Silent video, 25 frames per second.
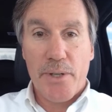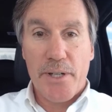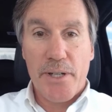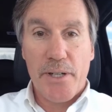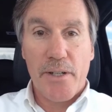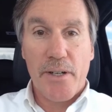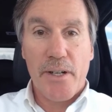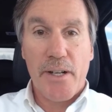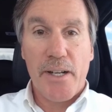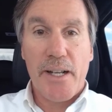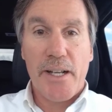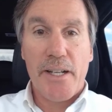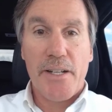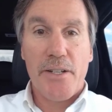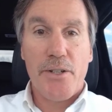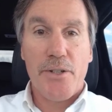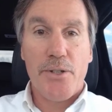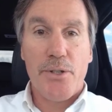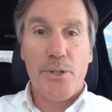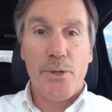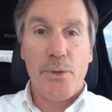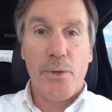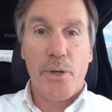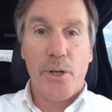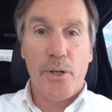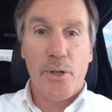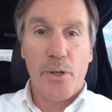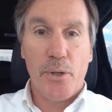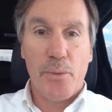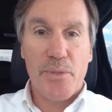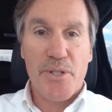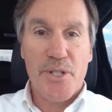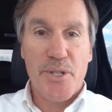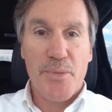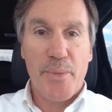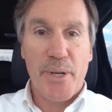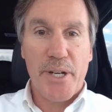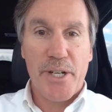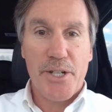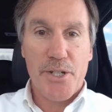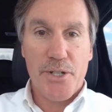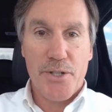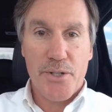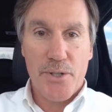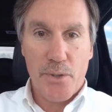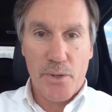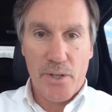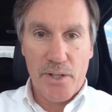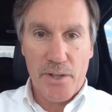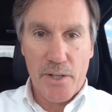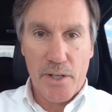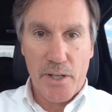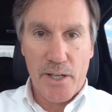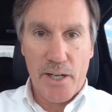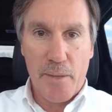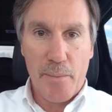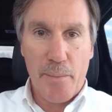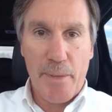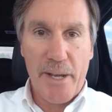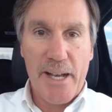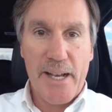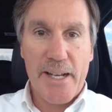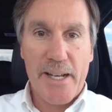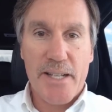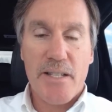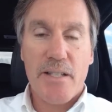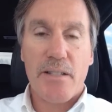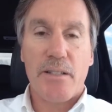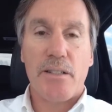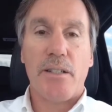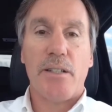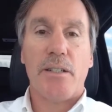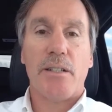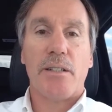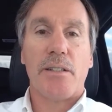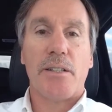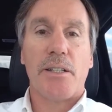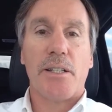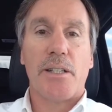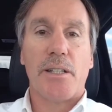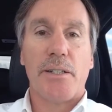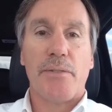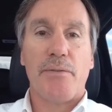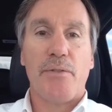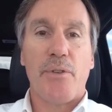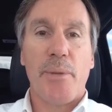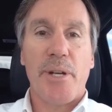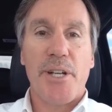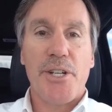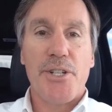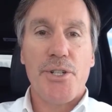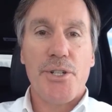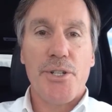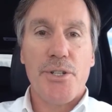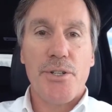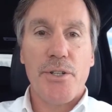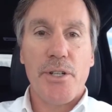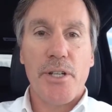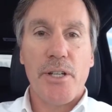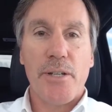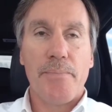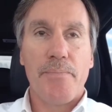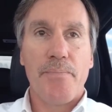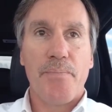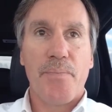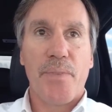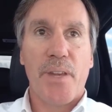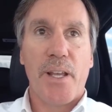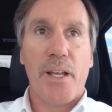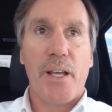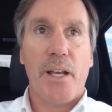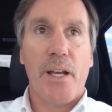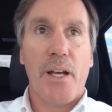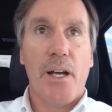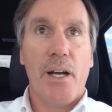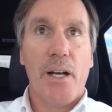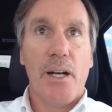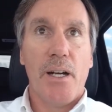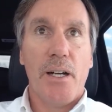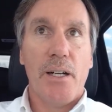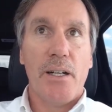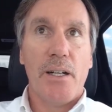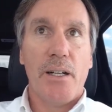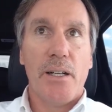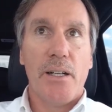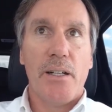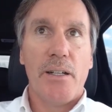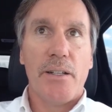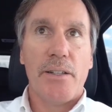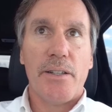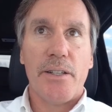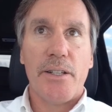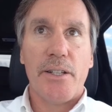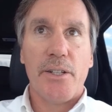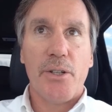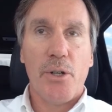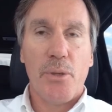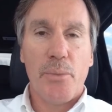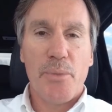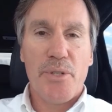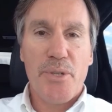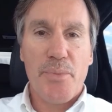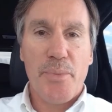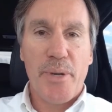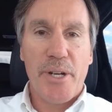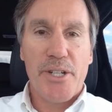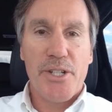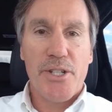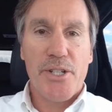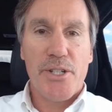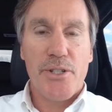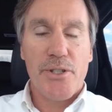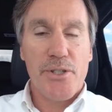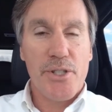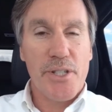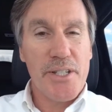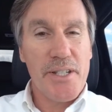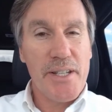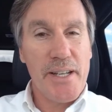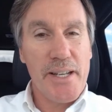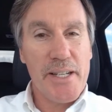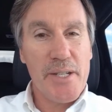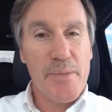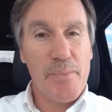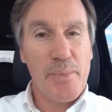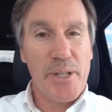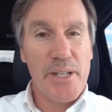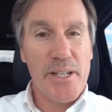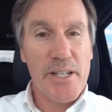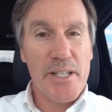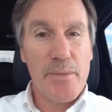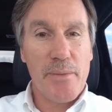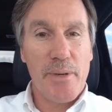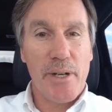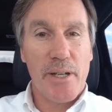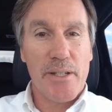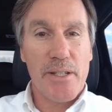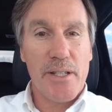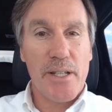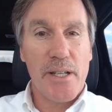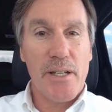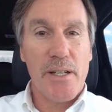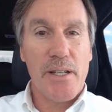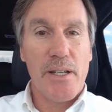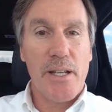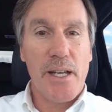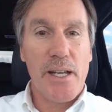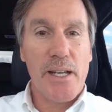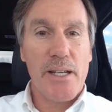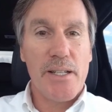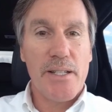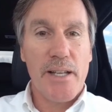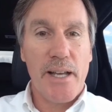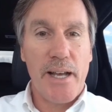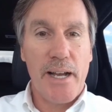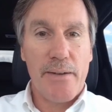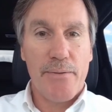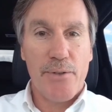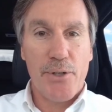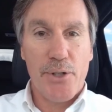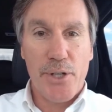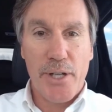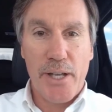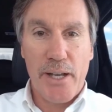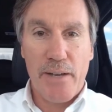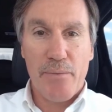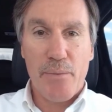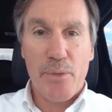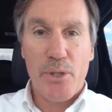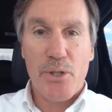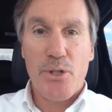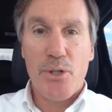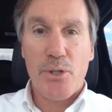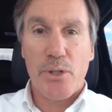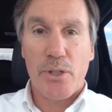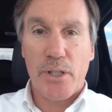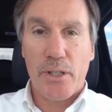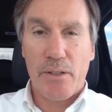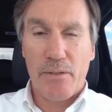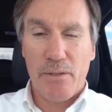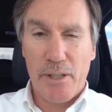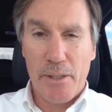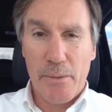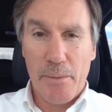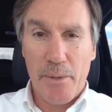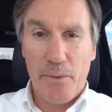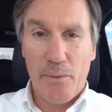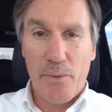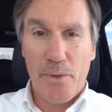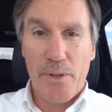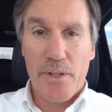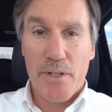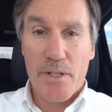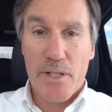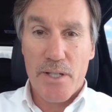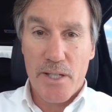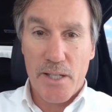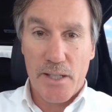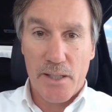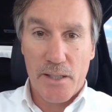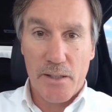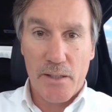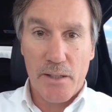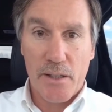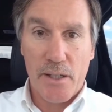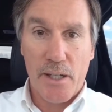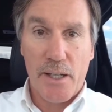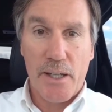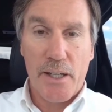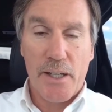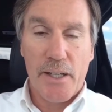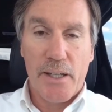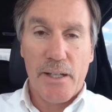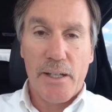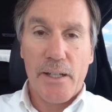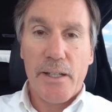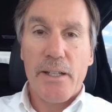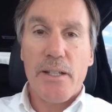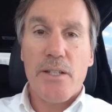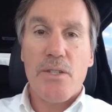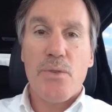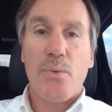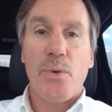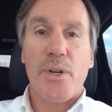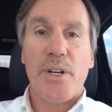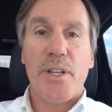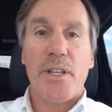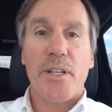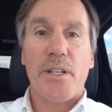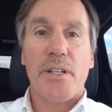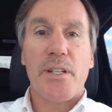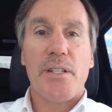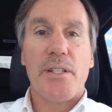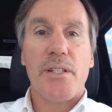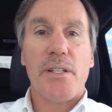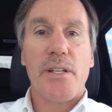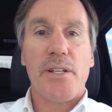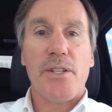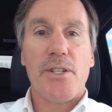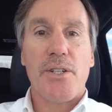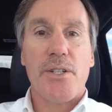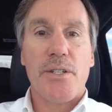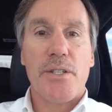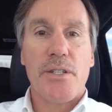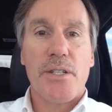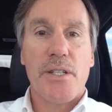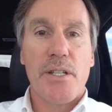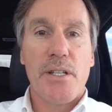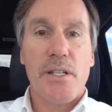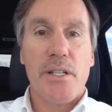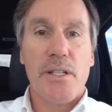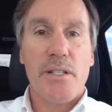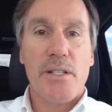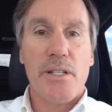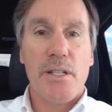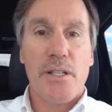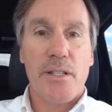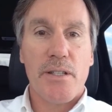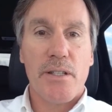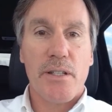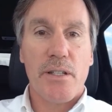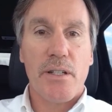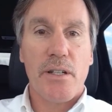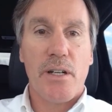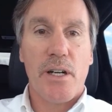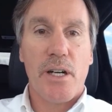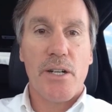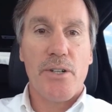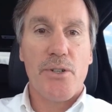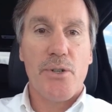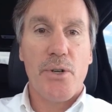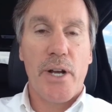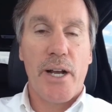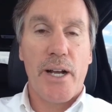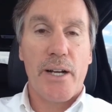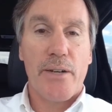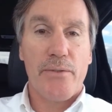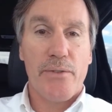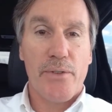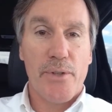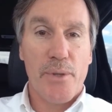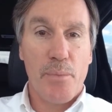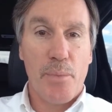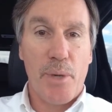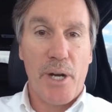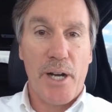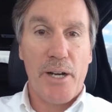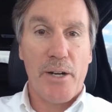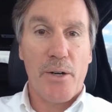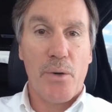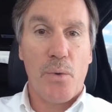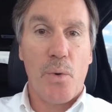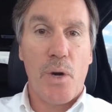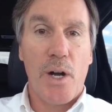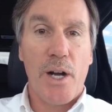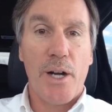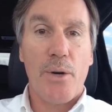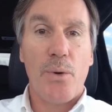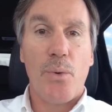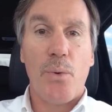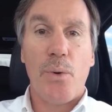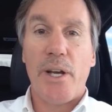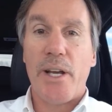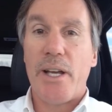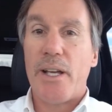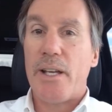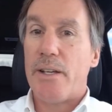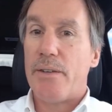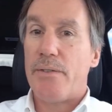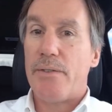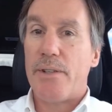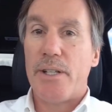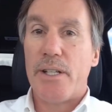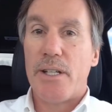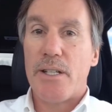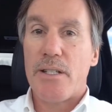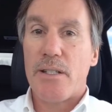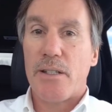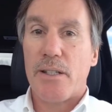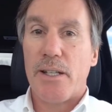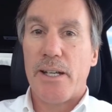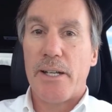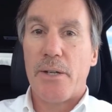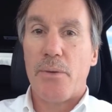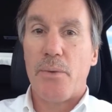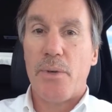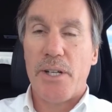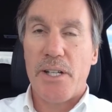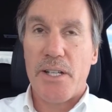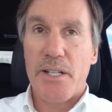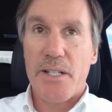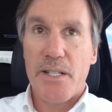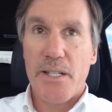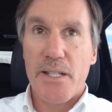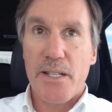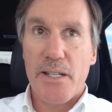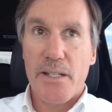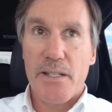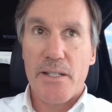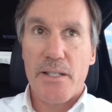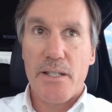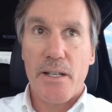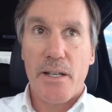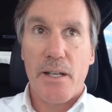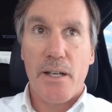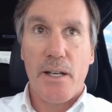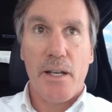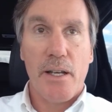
We're here today to do a home inspection, so I thought I'd pass along a little information to you. The home inspection usually takes place about 10 days after you have mutual agreement with the seller. It is one of the contingencies in the contract for the buyer to walk away if he doesn't like what he sees.